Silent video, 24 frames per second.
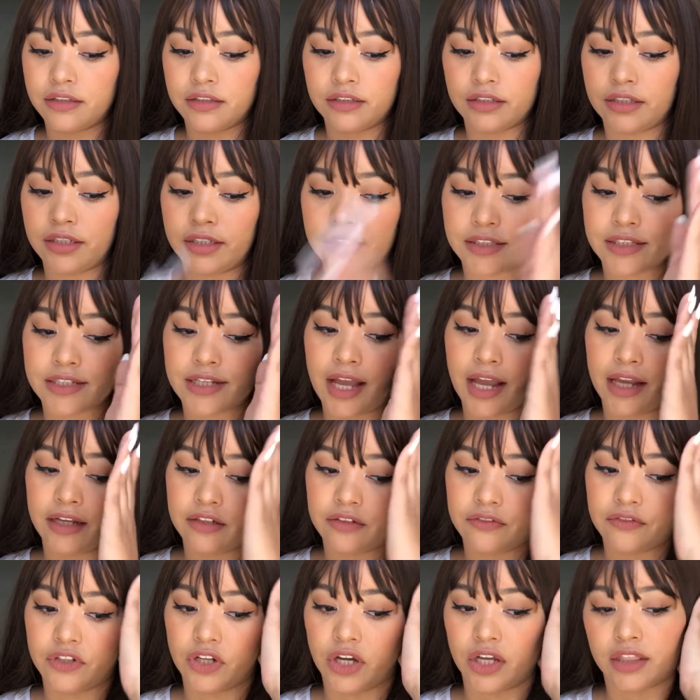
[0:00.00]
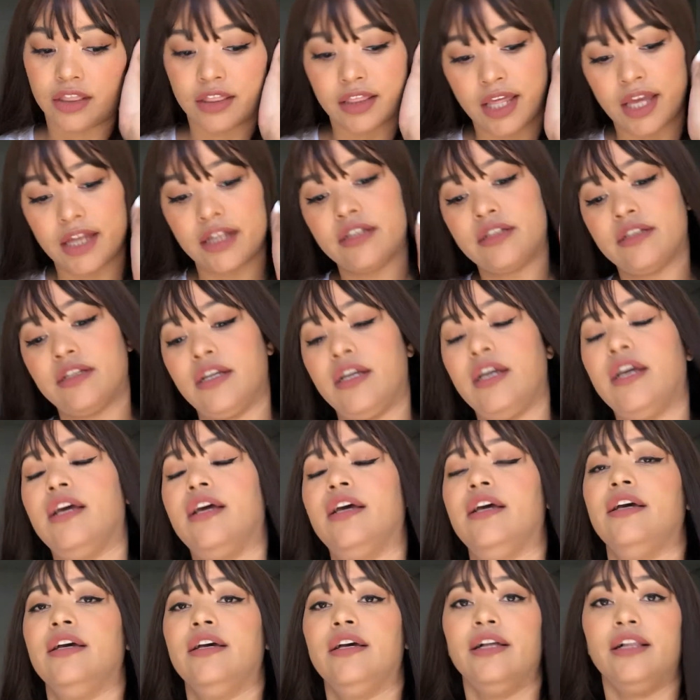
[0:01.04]
it's kind of not that
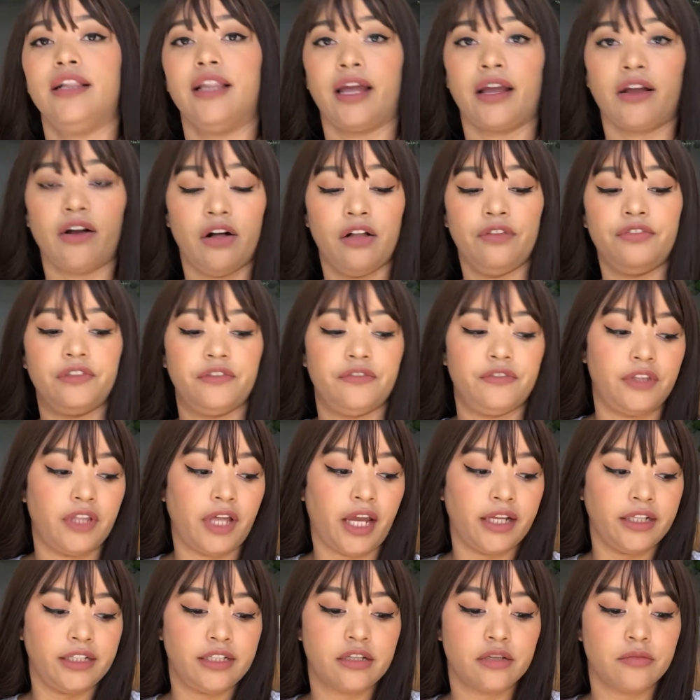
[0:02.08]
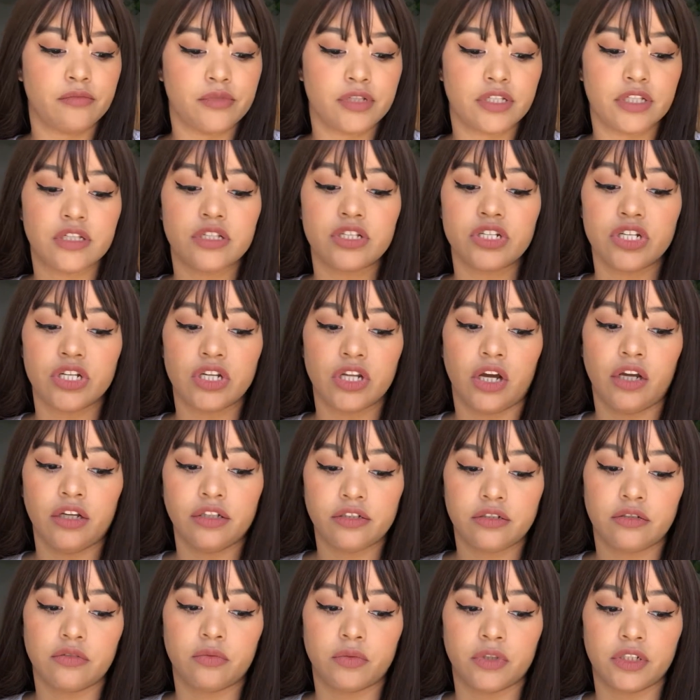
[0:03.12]
like half of the items is
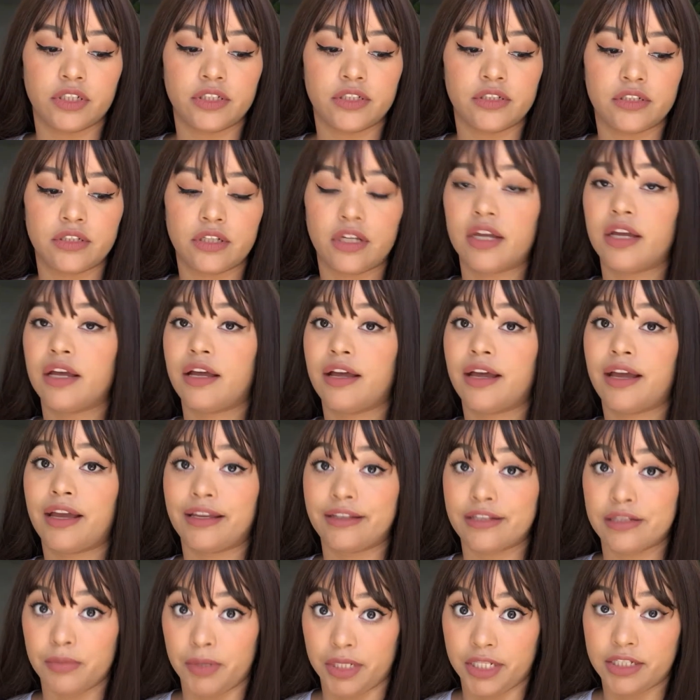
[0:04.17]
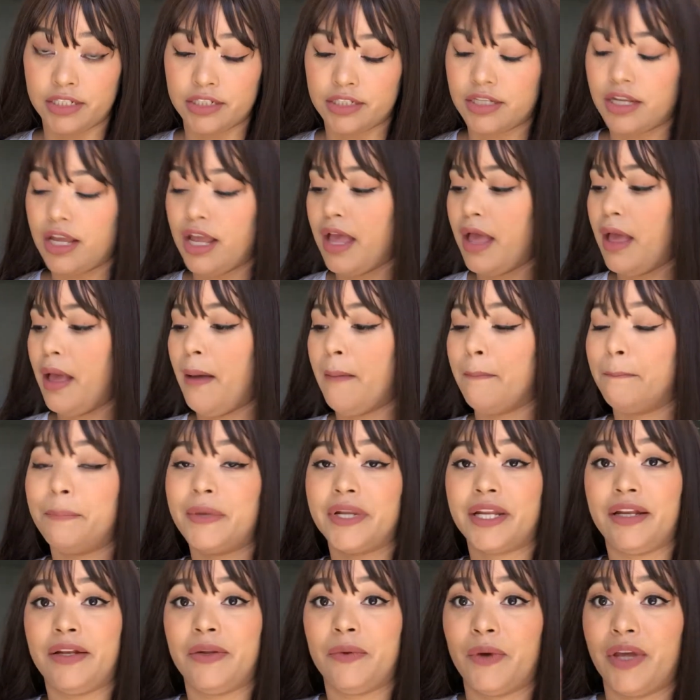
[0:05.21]
not what I expected.
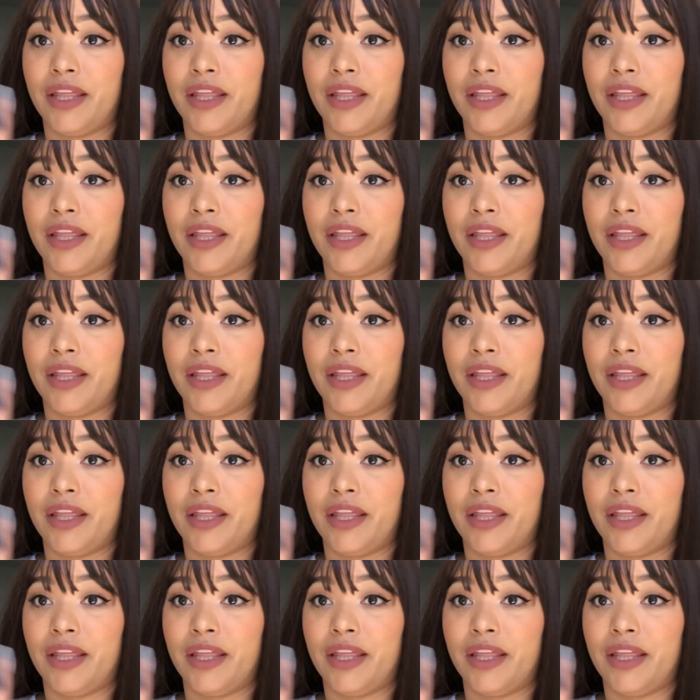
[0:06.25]
But anyway,